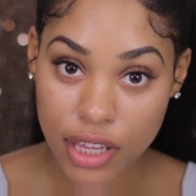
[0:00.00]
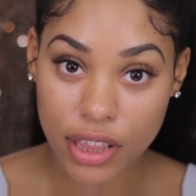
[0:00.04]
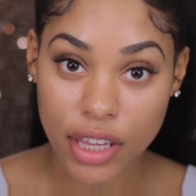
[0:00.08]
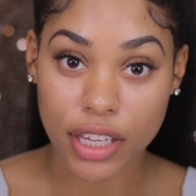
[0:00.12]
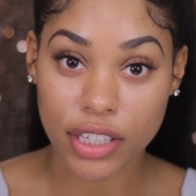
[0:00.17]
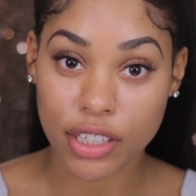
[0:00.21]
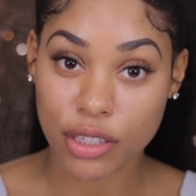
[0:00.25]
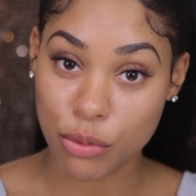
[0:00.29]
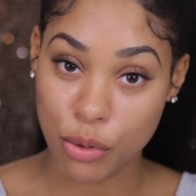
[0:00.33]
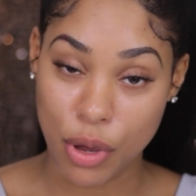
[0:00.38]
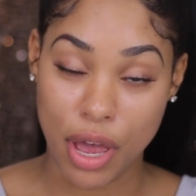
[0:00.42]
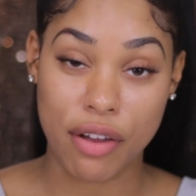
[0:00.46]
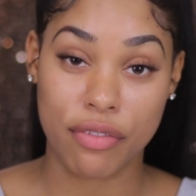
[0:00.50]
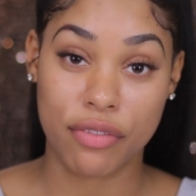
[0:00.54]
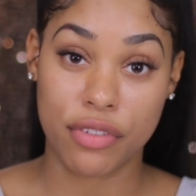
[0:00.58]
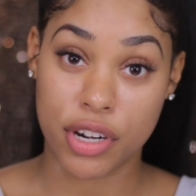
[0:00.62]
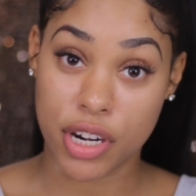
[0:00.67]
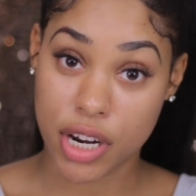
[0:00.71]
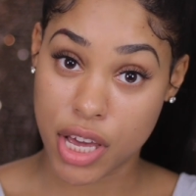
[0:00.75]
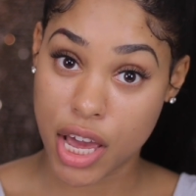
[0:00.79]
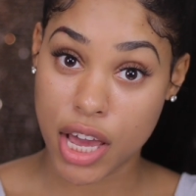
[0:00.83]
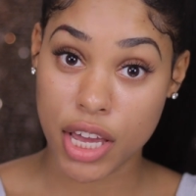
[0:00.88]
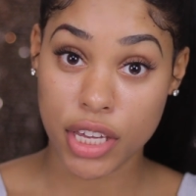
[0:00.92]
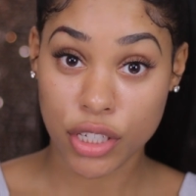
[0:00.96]
like you have
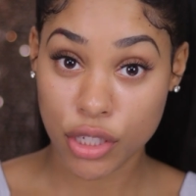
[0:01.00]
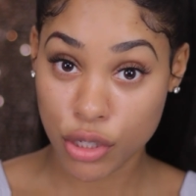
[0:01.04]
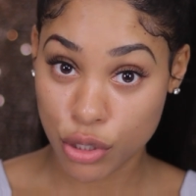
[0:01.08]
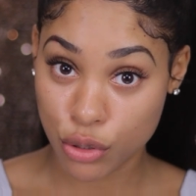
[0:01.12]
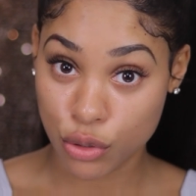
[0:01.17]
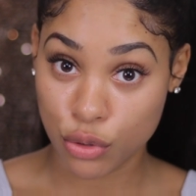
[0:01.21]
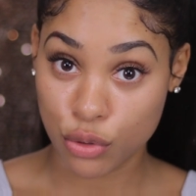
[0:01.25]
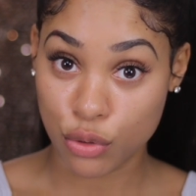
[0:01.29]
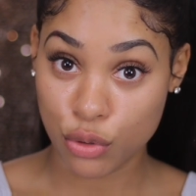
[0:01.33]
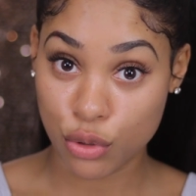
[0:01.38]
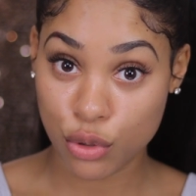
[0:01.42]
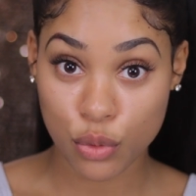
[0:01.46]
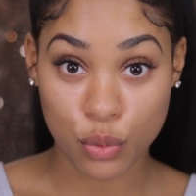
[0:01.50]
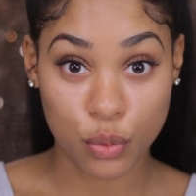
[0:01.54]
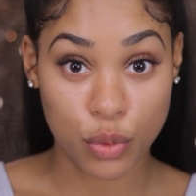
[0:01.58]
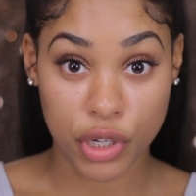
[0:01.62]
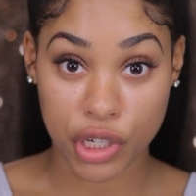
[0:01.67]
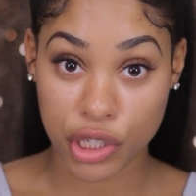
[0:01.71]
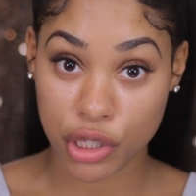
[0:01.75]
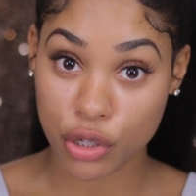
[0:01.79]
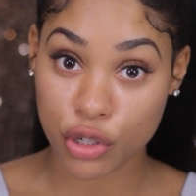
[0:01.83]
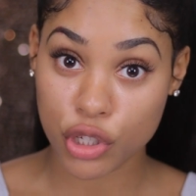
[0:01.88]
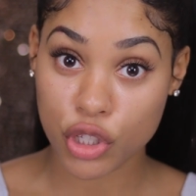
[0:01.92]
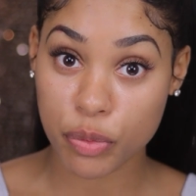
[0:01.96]
not used
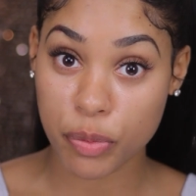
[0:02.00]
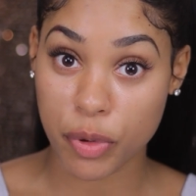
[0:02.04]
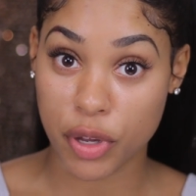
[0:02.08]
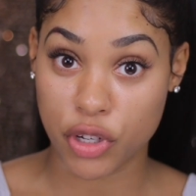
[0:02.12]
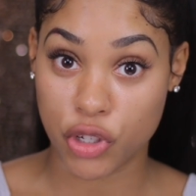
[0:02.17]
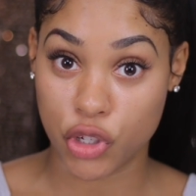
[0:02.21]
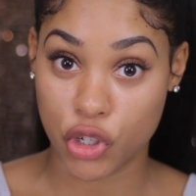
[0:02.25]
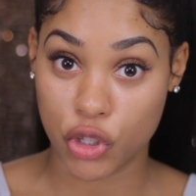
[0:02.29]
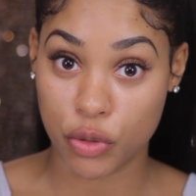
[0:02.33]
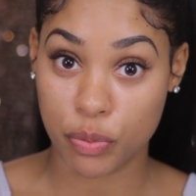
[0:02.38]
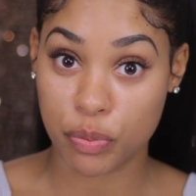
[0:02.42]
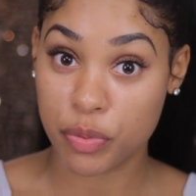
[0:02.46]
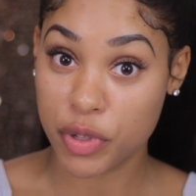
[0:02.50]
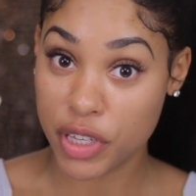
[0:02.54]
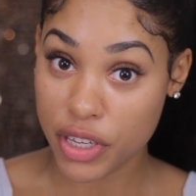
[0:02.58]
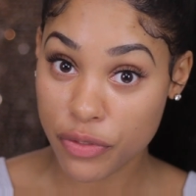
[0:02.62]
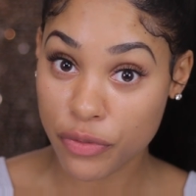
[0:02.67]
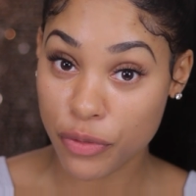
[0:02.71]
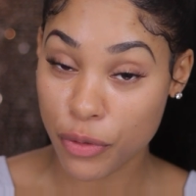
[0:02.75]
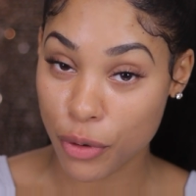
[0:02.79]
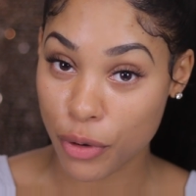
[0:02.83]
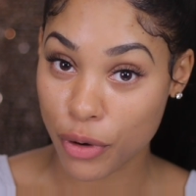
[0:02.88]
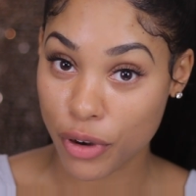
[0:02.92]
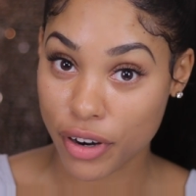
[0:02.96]
one of your sponges
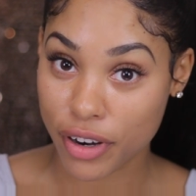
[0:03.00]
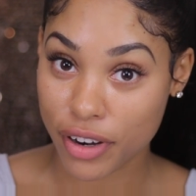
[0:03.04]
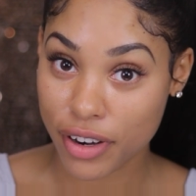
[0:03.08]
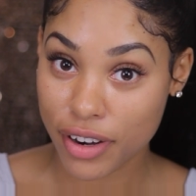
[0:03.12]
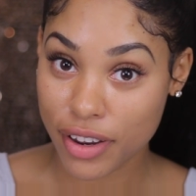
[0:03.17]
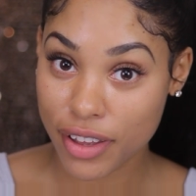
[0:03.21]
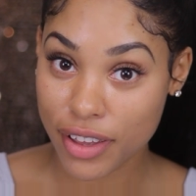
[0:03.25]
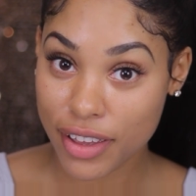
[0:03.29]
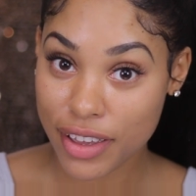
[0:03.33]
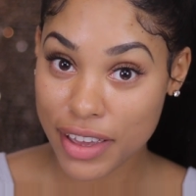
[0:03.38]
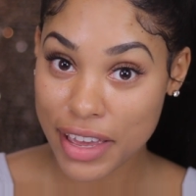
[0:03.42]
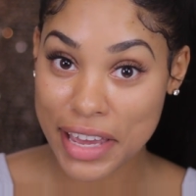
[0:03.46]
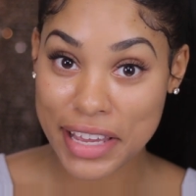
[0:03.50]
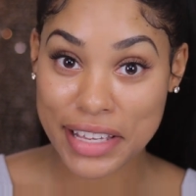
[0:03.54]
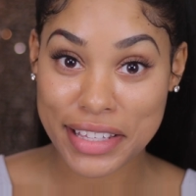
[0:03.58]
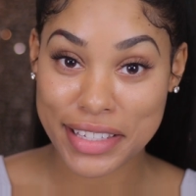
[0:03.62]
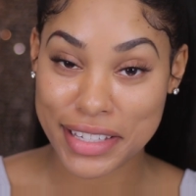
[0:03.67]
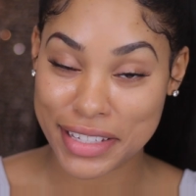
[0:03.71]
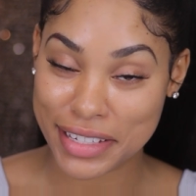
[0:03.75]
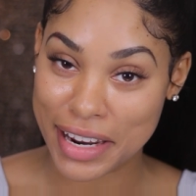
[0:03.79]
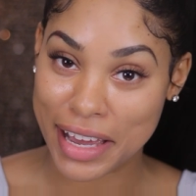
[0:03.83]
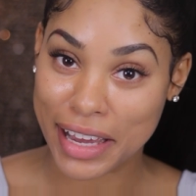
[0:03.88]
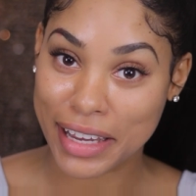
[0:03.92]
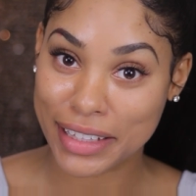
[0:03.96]
before and
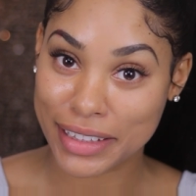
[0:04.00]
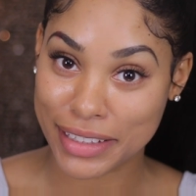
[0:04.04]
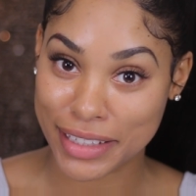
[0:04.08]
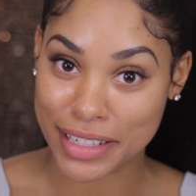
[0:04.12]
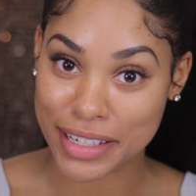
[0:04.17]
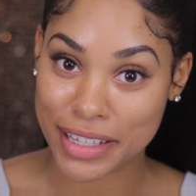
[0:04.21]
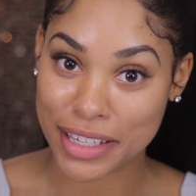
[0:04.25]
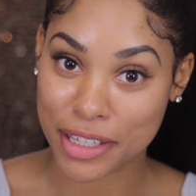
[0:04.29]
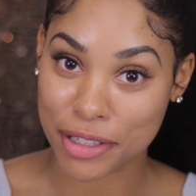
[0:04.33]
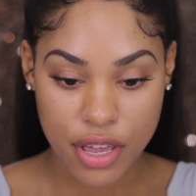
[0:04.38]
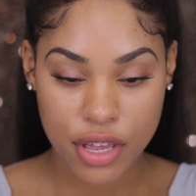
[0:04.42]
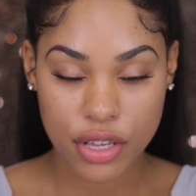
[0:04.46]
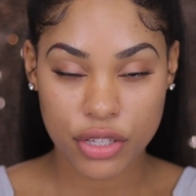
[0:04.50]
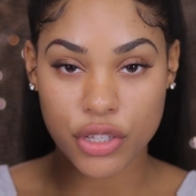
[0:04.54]
did not clean it.